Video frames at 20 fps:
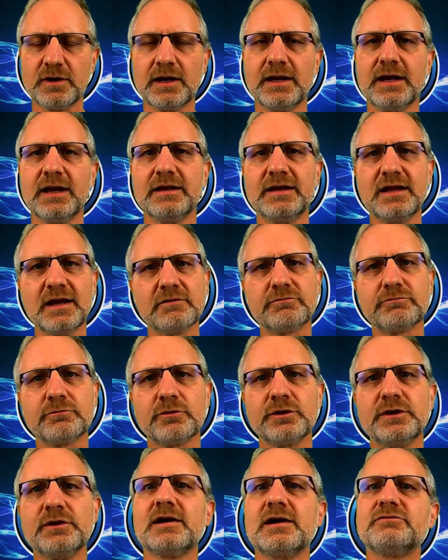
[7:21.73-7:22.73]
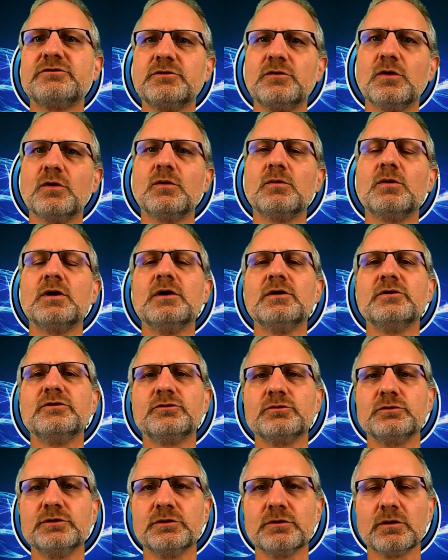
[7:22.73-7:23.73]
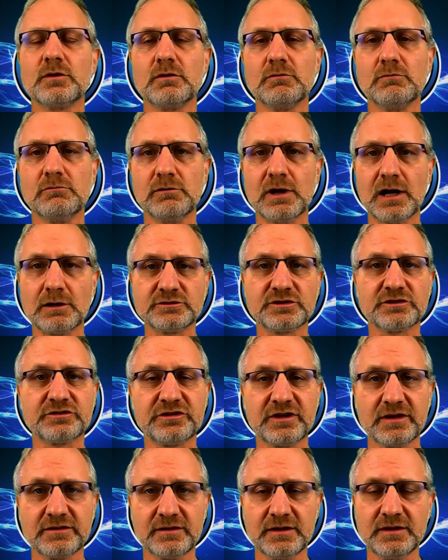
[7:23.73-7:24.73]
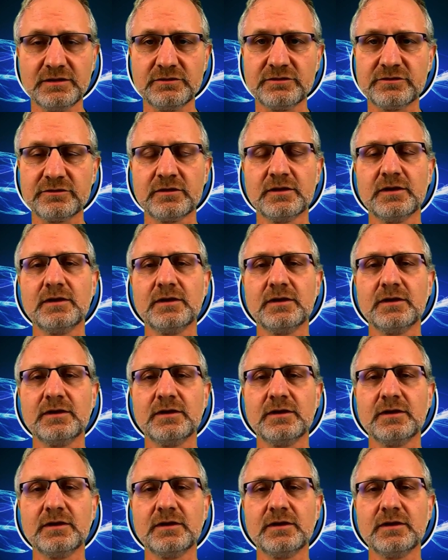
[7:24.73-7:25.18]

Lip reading: and therefore you have to go to your router settings